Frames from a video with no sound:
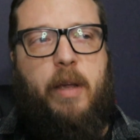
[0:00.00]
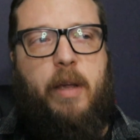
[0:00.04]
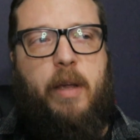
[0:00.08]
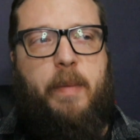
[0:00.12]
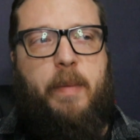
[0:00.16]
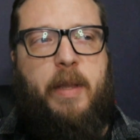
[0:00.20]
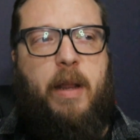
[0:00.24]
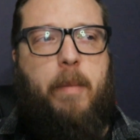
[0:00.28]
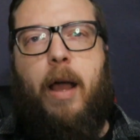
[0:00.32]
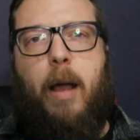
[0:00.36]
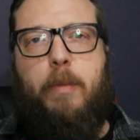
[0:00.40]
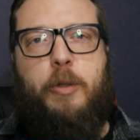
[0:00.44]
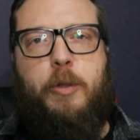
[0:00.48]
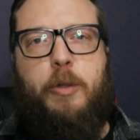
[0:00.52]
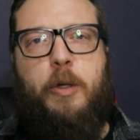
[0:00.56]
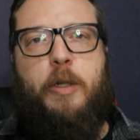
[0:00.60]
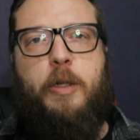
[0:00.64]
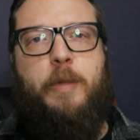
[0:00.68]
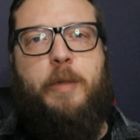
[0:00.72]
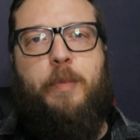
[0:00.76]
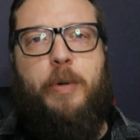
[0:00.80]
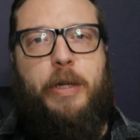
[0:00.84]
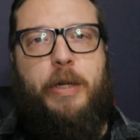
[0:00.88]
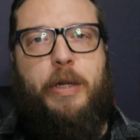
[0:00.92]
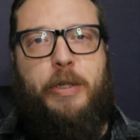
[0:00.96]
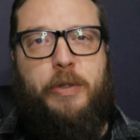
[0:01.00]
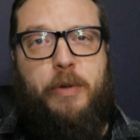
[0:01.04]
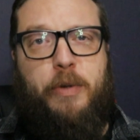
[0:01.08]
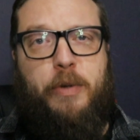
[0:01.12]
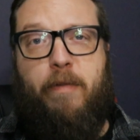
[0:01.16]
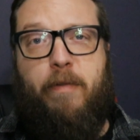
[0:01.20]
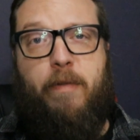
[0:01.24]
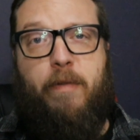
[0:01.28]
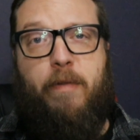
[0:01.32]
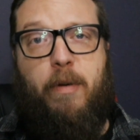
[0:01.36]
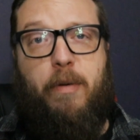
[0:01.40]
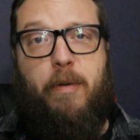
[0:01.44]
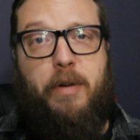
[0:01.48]
I mean, I'm sure it's pretty
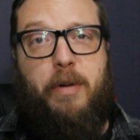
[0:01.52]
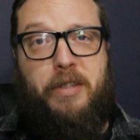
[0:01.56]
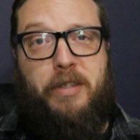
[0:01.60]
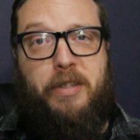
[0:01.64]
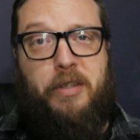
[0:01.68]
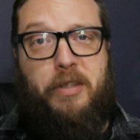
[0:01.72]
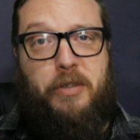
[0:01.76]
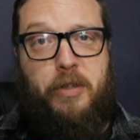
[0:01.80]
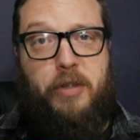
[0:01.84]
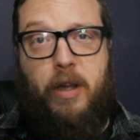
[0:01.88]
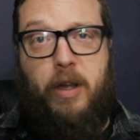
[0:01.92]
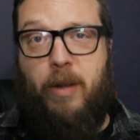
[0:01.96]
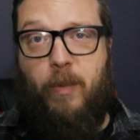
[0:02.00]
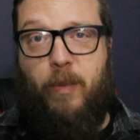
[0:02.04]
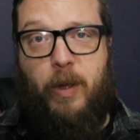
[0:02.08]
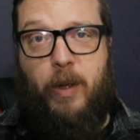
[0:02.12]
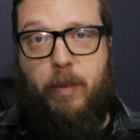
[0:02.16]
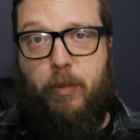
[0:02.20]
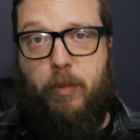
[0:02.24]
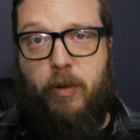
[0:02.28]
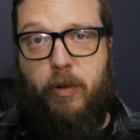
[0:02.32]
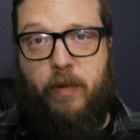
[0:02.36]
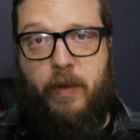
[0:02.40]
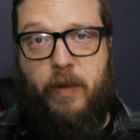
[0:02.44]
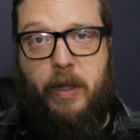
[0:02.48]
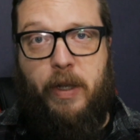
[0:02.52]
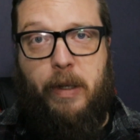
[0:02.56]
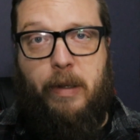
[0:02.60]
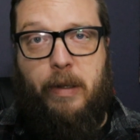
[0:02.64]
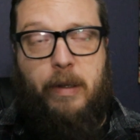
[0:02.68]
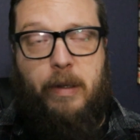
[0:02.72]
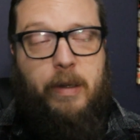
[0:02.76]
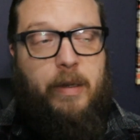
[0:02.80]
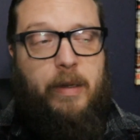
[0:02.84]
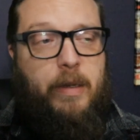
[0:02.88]
straightforward. It's a John Wick movie.